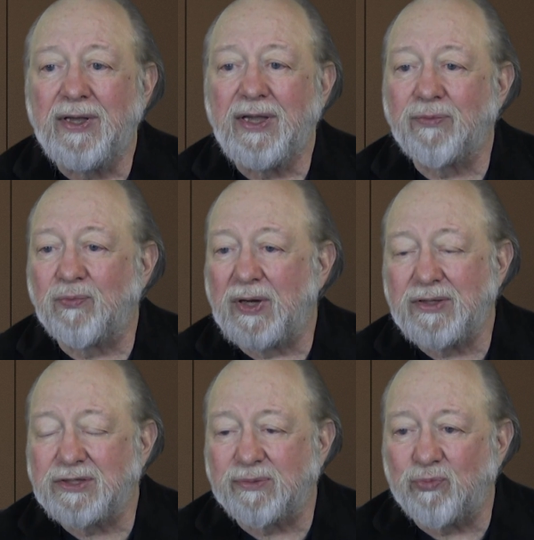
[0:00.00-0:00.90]
He had
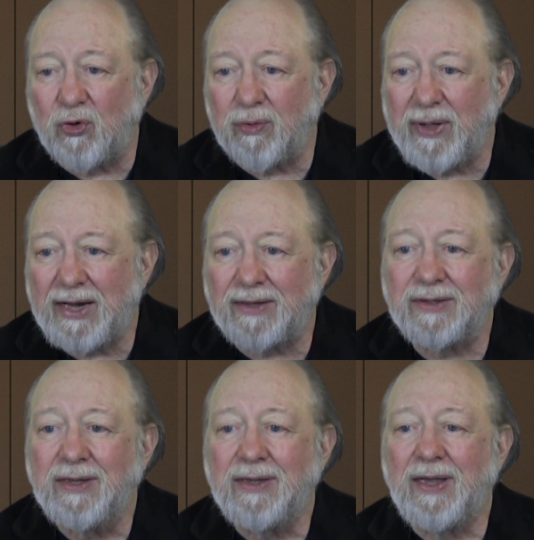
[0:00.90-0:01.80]
read some more about it,
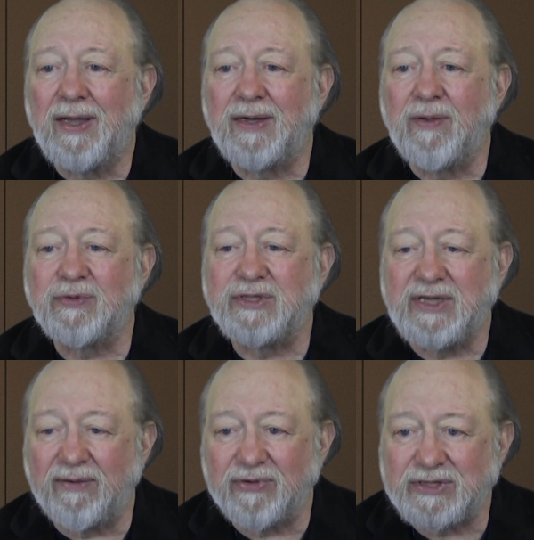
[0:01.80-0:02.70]
and he was
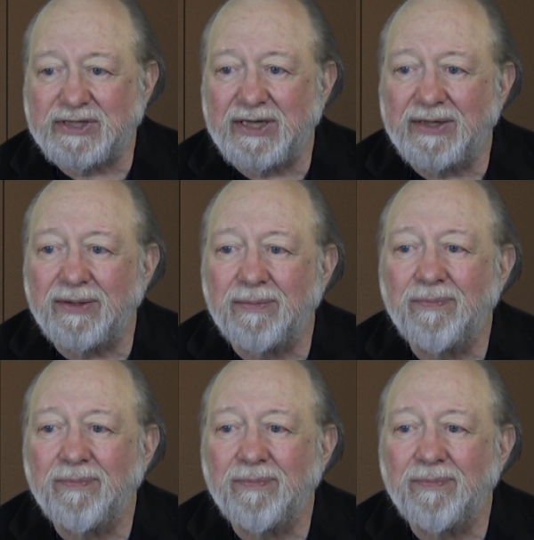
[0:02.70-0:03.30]
devastated.